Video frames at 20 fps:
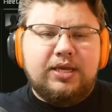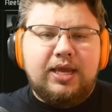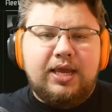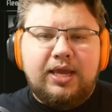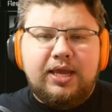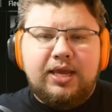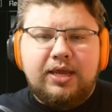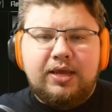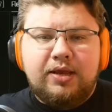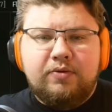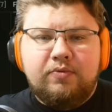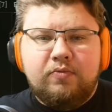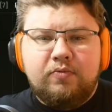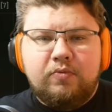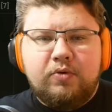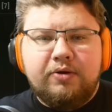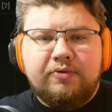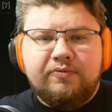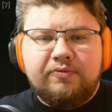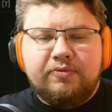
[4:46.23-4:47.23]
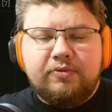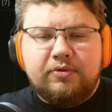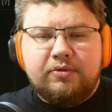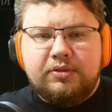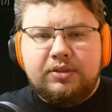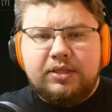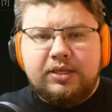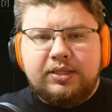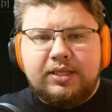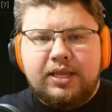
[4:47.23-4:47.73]
And one
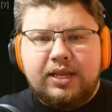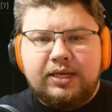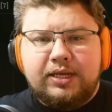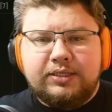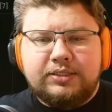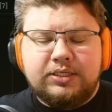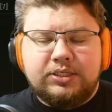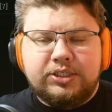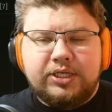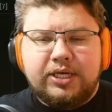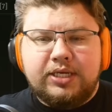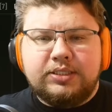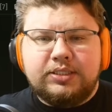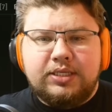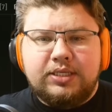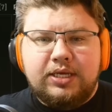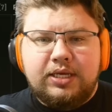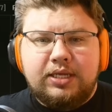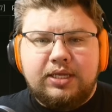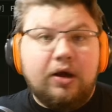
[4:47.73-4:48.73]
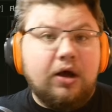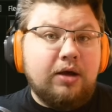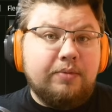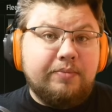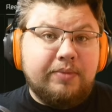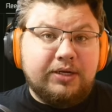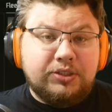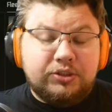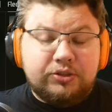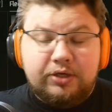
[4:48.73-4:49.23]
thing that I suggested on
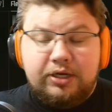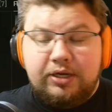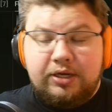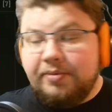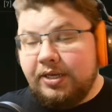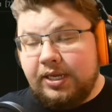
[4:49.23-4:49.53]
my stream,